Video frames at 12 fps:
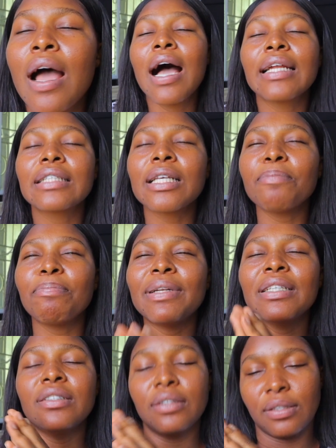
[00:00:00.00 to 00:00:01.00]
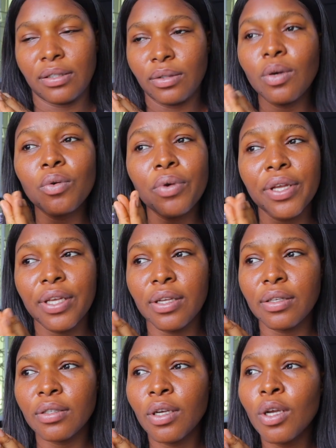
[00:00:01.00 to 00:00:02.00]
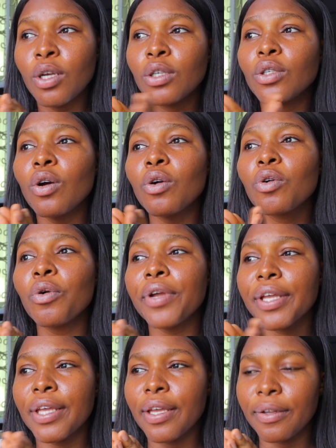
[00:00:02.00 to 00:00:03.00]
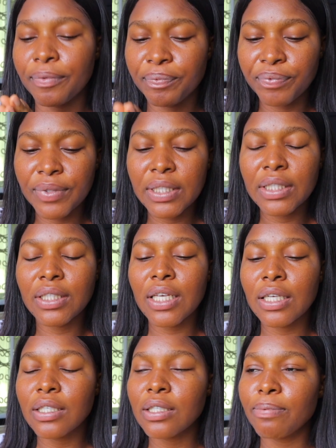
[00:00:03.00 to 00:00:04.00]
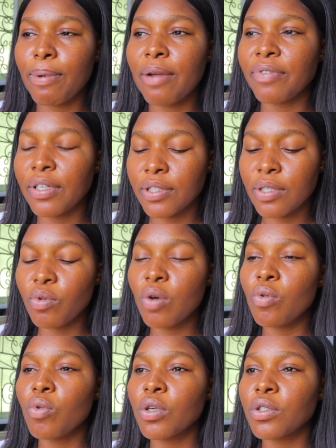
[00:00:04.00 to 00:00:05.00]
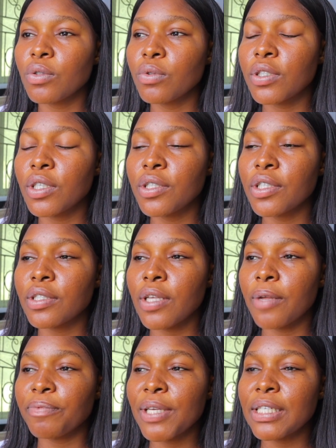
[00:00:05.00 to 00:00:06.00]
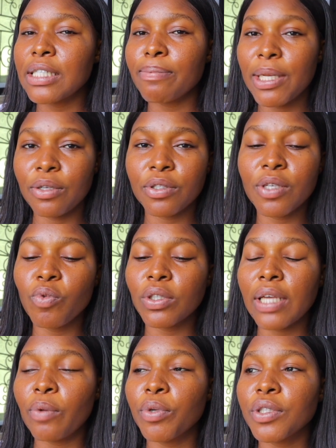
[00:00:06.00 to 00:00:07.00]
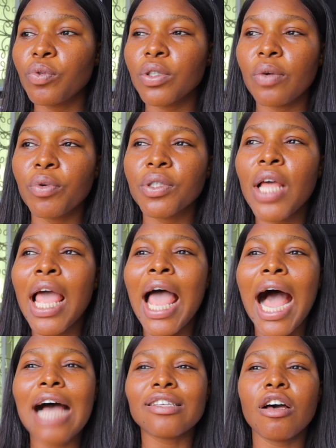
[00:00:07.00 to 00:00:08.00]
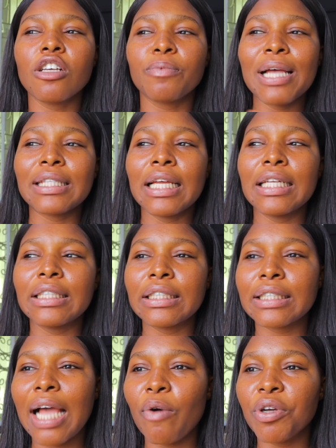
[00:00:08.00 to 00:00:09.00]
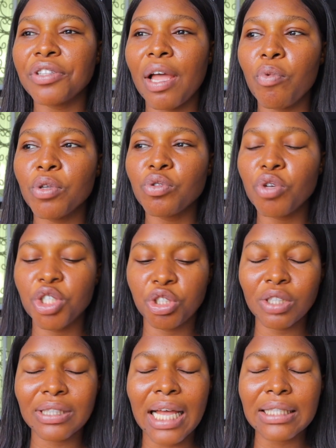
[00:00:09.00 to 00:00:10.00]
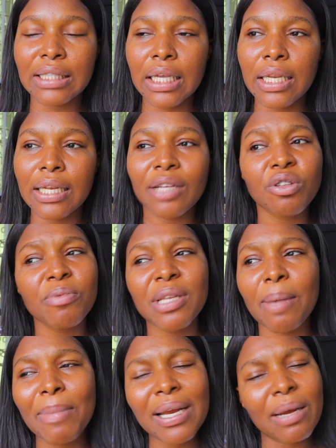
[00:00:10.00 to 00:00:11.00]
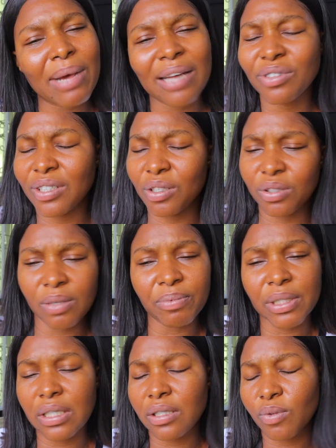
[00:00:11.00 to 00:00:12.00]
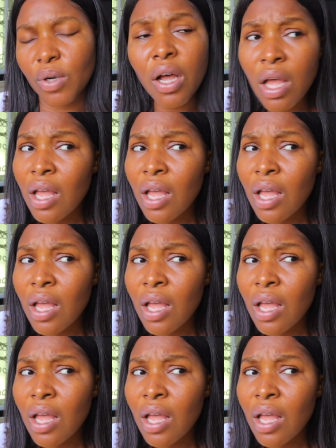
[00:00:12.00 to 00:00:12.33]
I said, please, don't go again. Don't go again. Take this pamphlet. See what we want. See this, take this menu. See what I want. As I was about telling this guy what I want, so he just starts taking it. Like, told me that, man, I want to tell you something. I said, what?